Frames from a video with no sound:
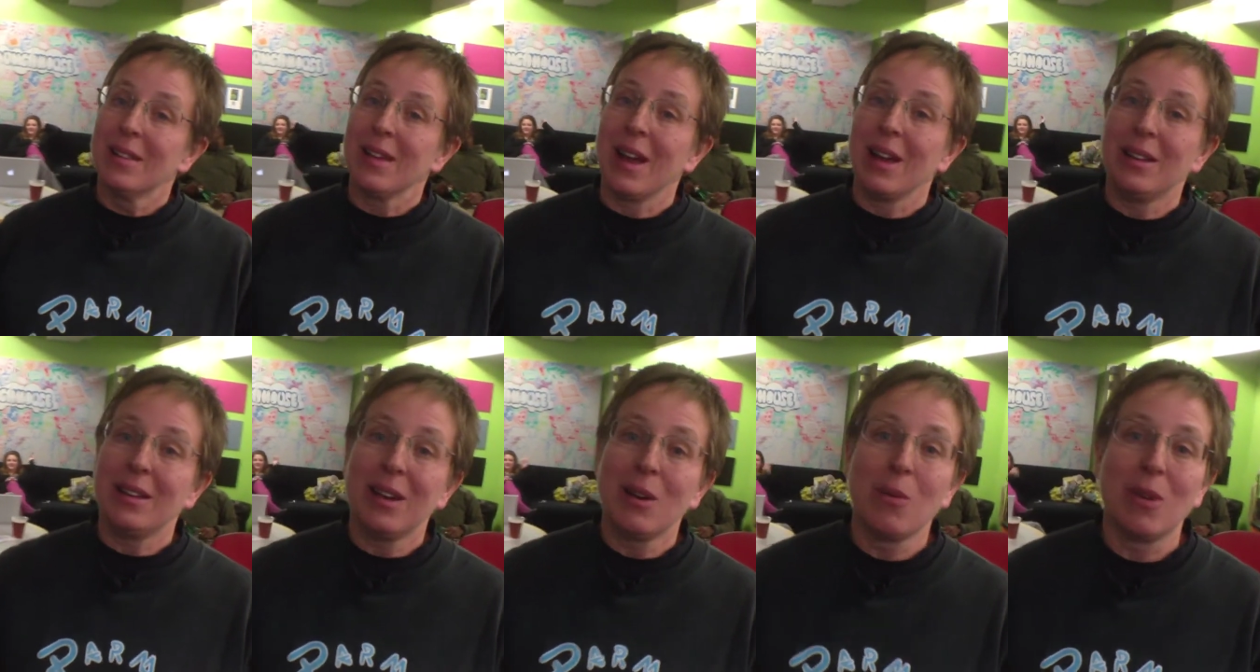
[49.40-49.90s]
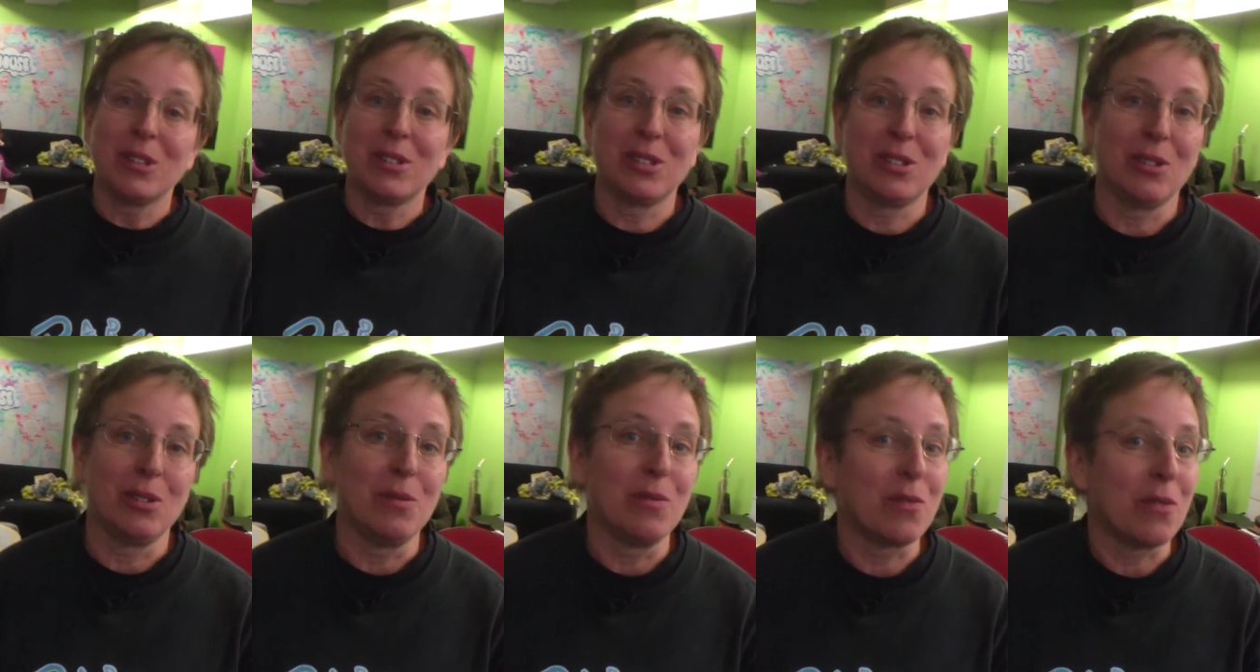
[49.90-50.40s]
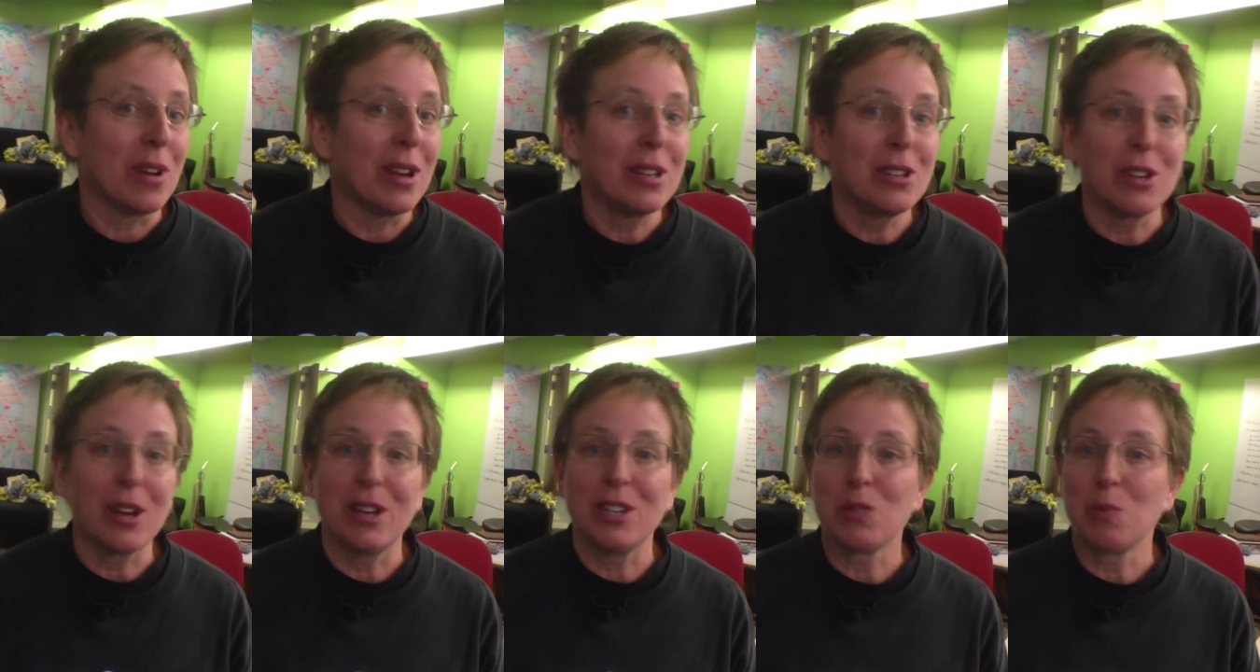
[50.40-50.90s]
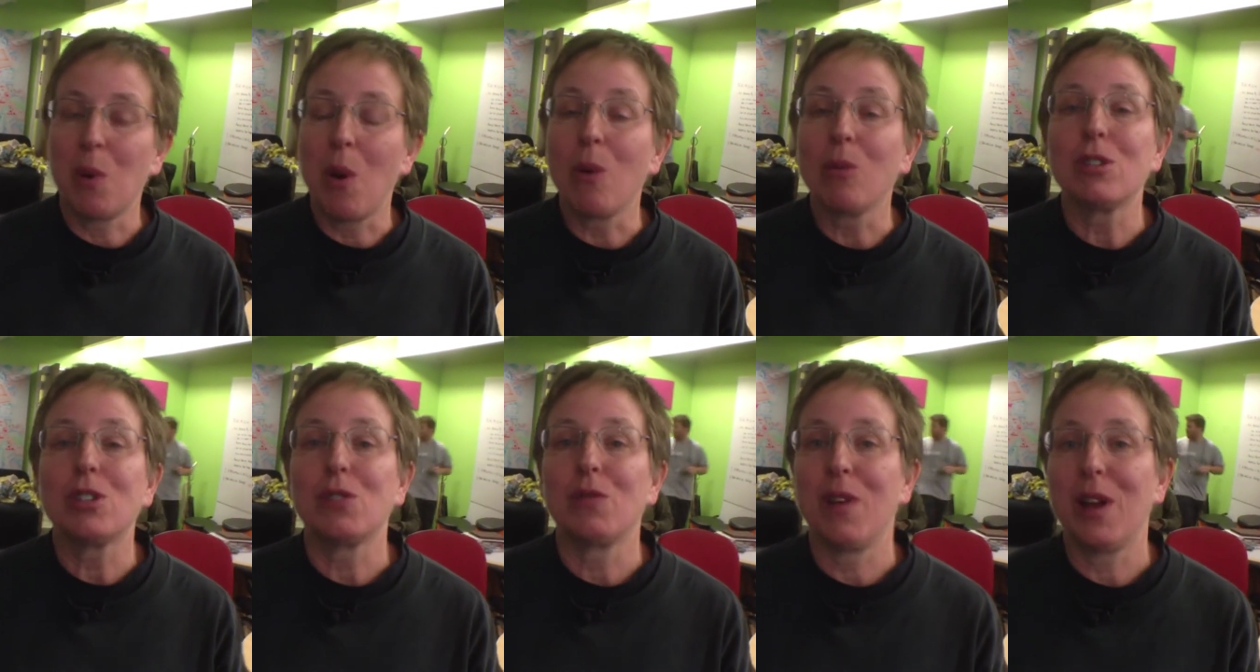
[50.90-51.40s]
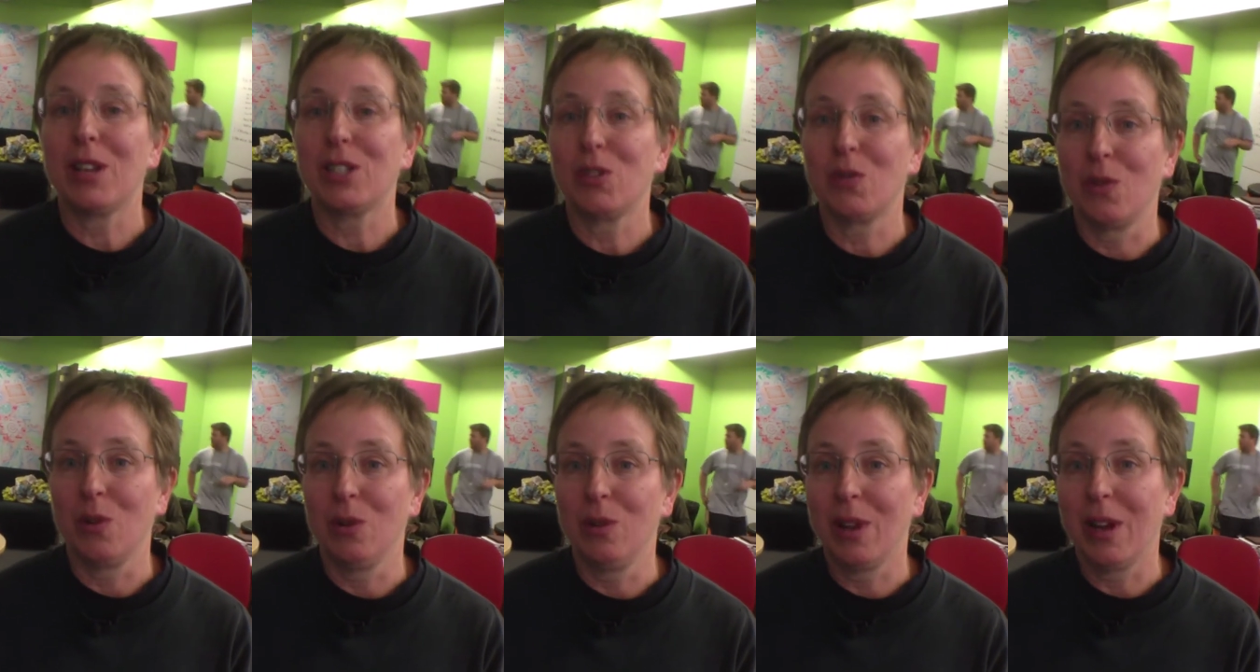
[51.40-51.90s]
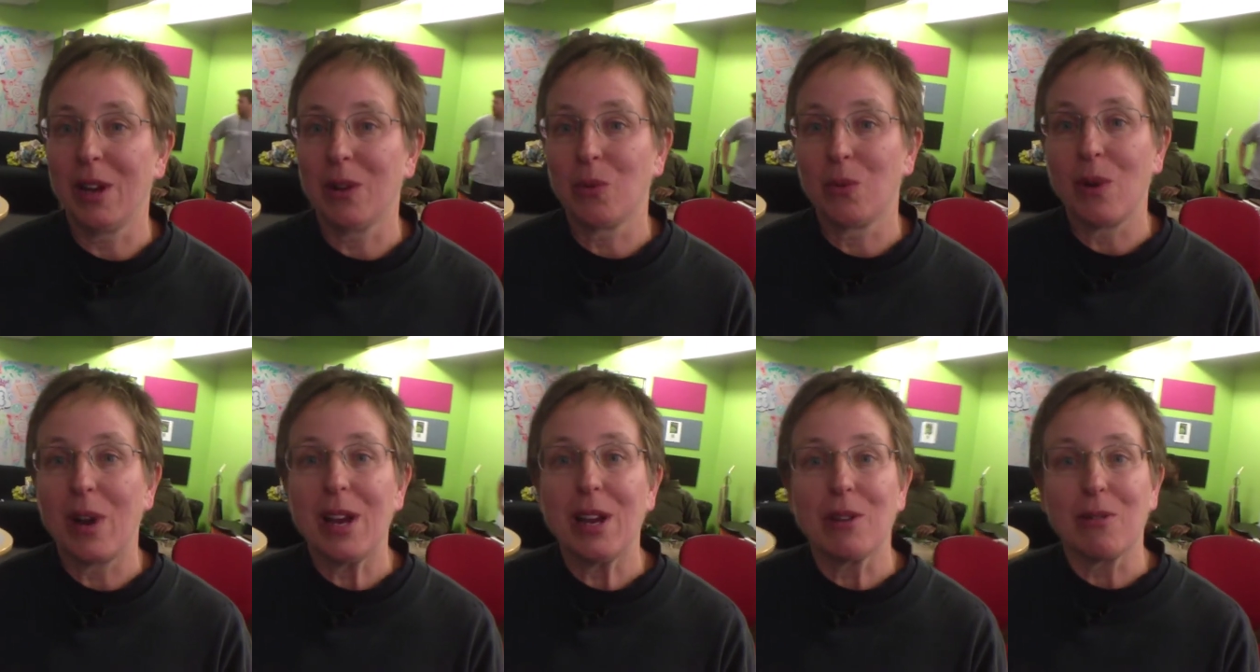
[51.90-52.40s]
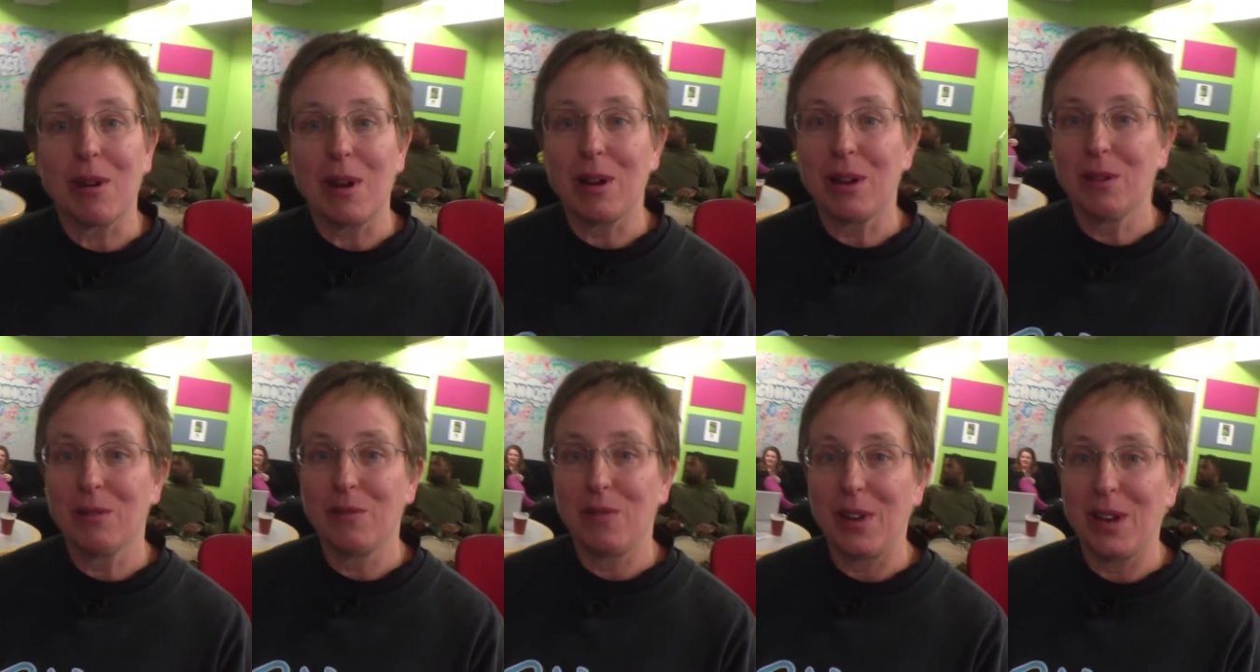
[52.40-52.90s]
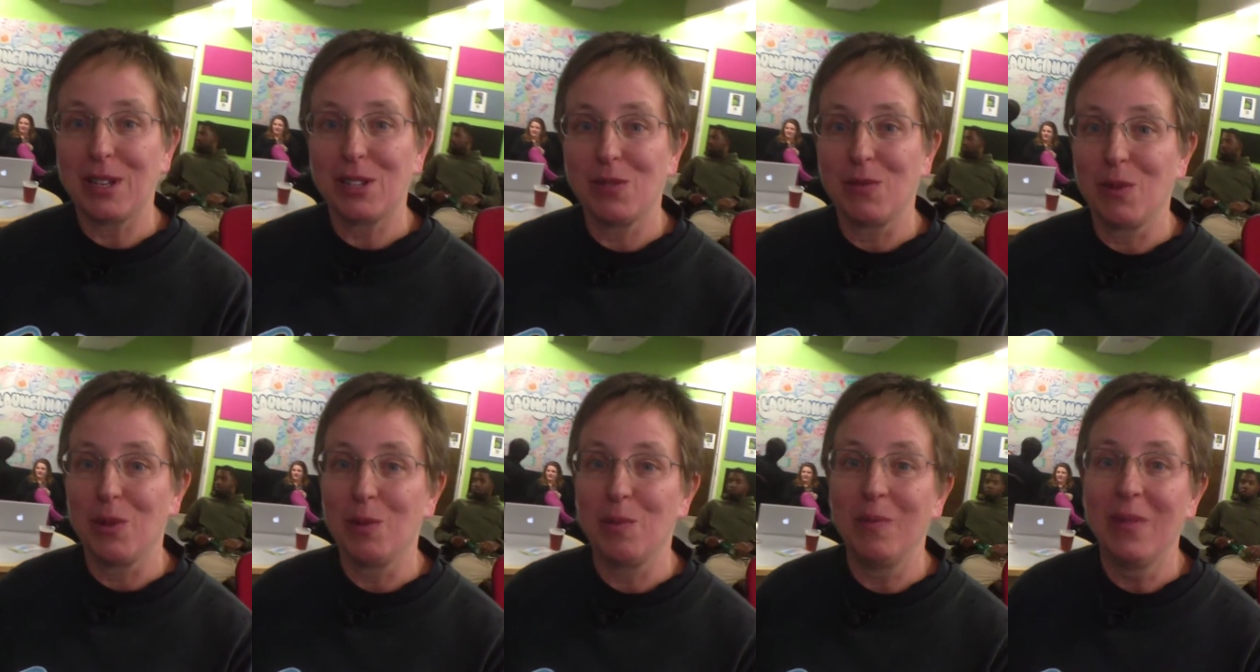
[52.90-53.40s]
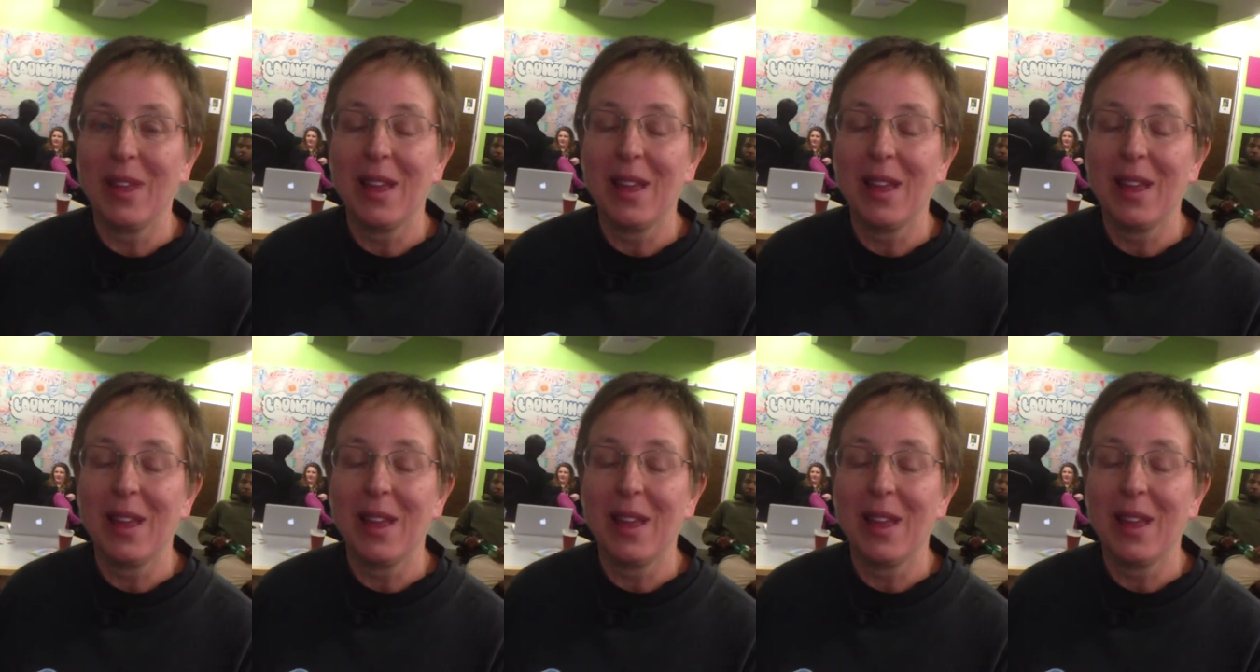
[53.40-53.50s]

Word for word: The idea was to franchise Polish fast food, like Ray Kroc of fast food,